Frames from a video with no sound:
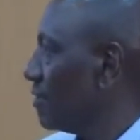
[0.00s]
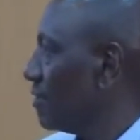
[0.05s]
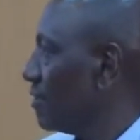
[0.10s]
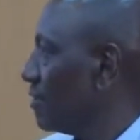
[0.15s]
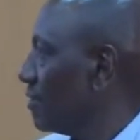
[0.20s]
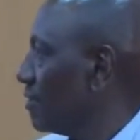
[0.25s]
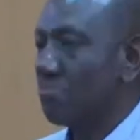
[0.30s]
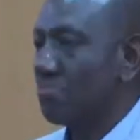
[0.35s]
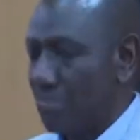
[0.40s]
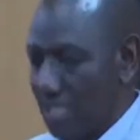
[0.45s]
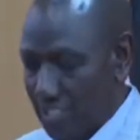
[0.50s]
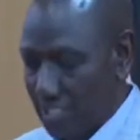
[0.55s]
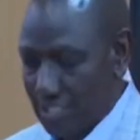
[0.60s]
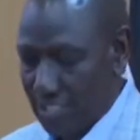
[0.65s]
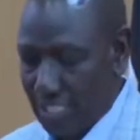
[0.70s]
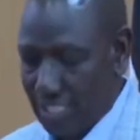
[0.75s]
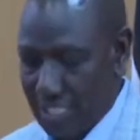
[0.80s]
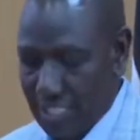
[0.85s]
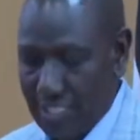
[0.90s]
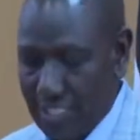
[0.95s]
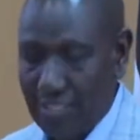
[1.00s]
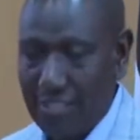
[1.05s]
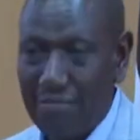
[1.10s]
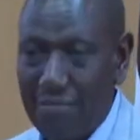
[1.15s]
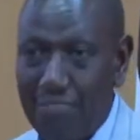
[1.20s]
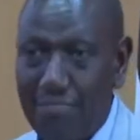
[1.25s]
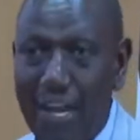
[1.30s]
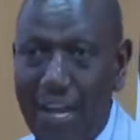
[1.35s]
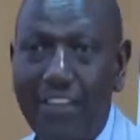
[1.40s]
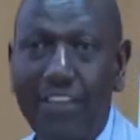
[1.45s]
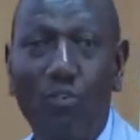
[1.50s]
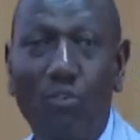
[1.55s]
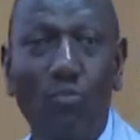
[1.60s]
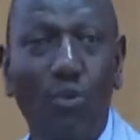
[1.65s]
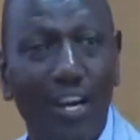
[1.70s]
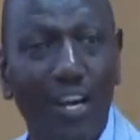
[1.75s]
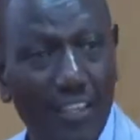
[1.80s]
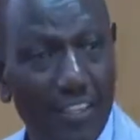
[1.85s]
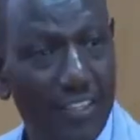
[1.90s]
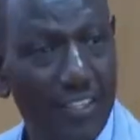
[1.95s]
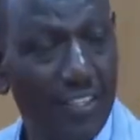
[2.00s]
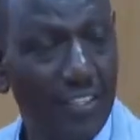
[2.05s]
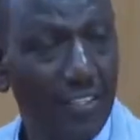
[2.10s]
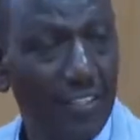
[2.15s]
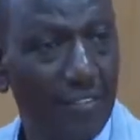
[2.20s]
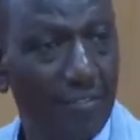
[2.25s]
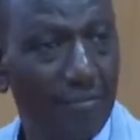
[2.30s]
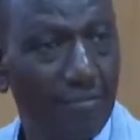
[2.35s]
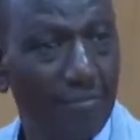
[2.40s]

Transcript: It is not measured by the wealth